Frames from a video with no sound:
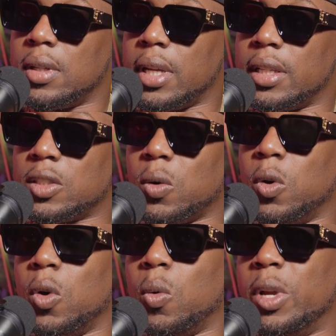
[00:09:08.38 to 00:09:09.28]
Yeah. So
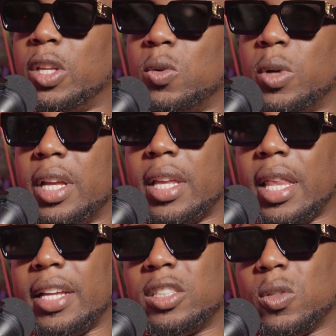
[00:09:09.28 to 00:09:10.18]
when did you get
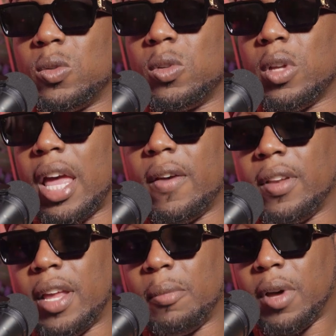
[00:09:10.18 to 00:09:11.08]
that? Like, so
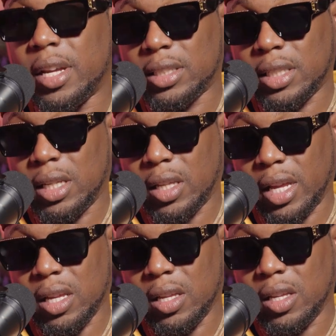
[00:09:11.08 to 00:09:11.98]
having that mindset,
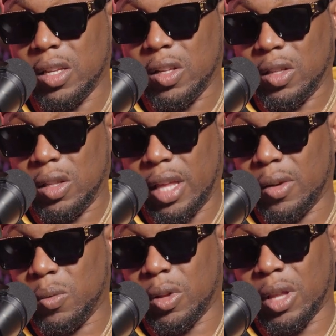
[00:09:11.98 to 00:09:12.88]
like
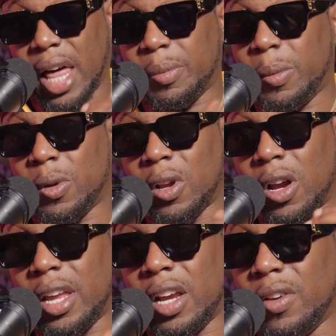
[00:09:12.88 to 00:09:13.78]
a lot of people in
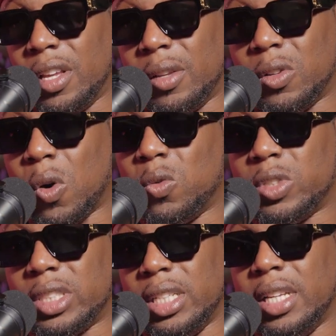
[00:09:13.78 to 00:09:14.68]
our area
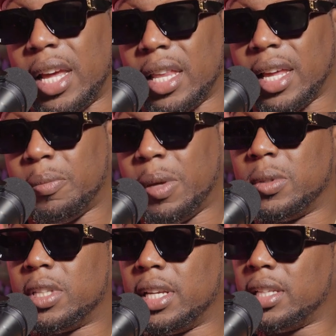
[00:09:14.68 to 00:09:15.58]
don't see that. Like
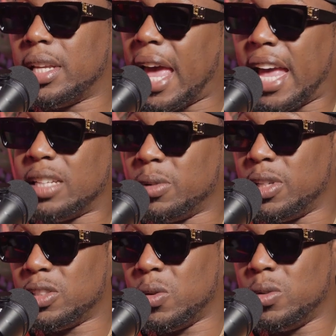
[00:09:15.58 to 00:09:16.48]
people think
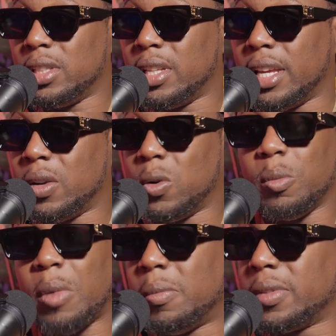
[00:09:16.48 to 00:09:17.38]
Asbury is the only thing,
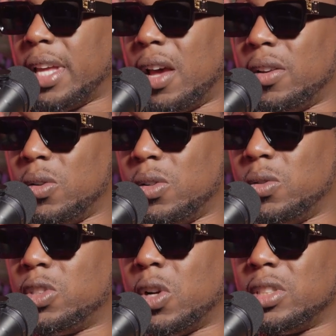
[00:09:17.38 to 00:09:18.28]
or Monmouth County or
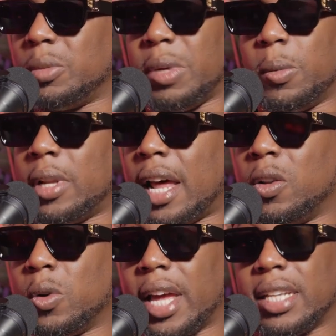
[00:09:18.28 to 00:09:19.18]
New Jersey. I
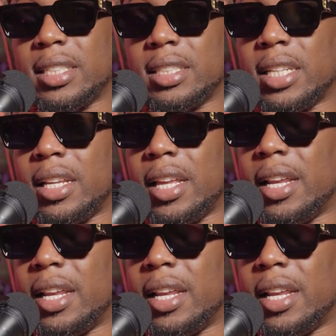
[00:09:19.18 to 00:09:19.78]
know cats that said they